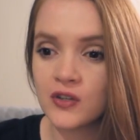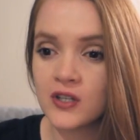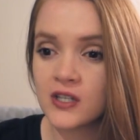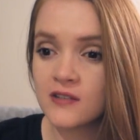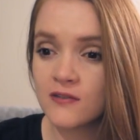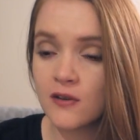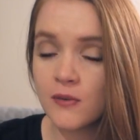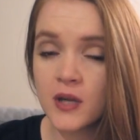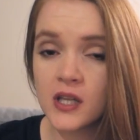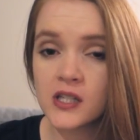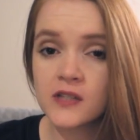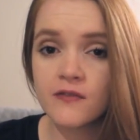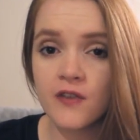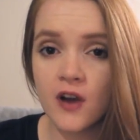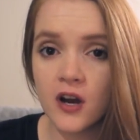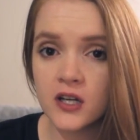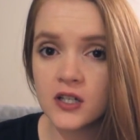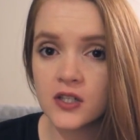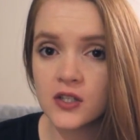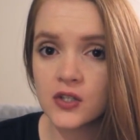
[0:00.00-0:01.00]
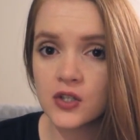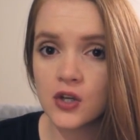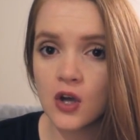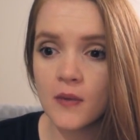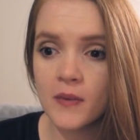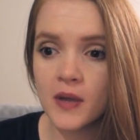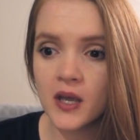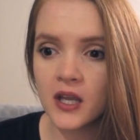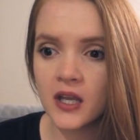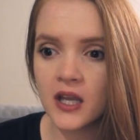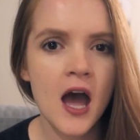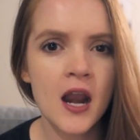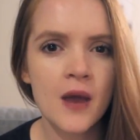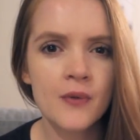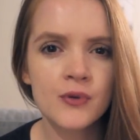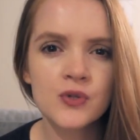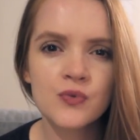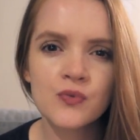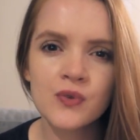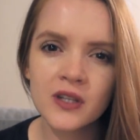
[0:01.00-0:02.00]
This film gets very disturbing and I
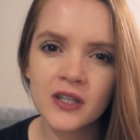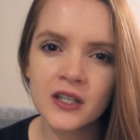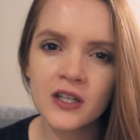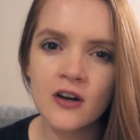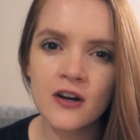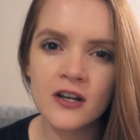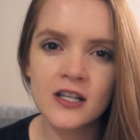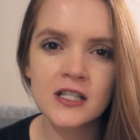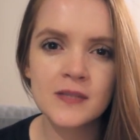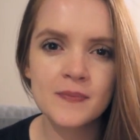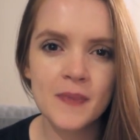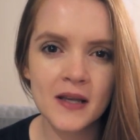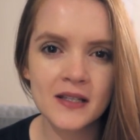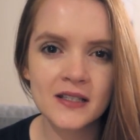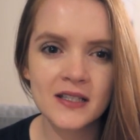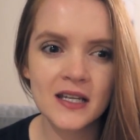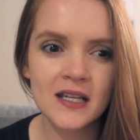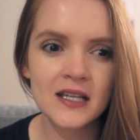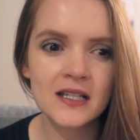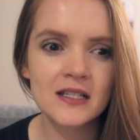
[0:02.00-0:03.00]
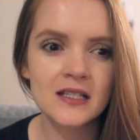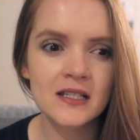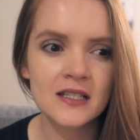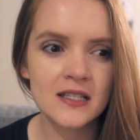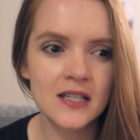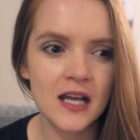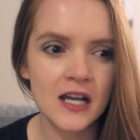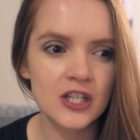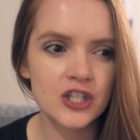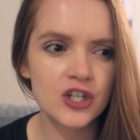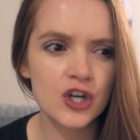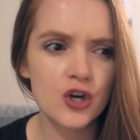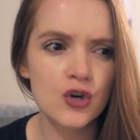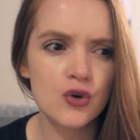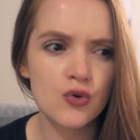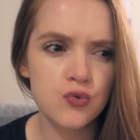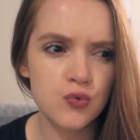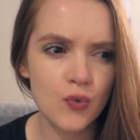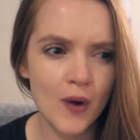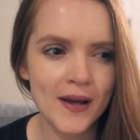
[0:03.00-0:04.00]
was really not expecting such a
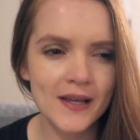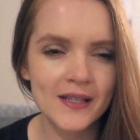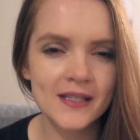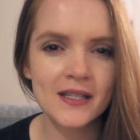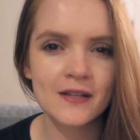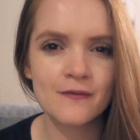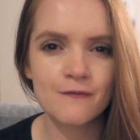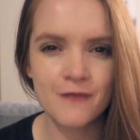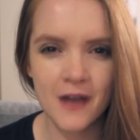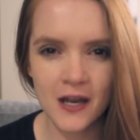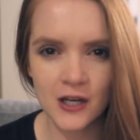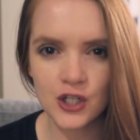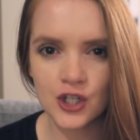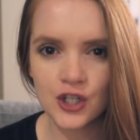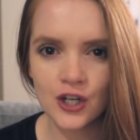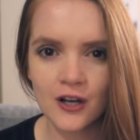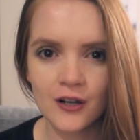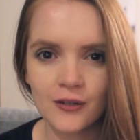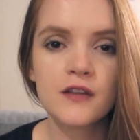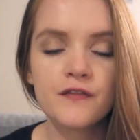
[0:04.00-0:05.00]
crazy adventure.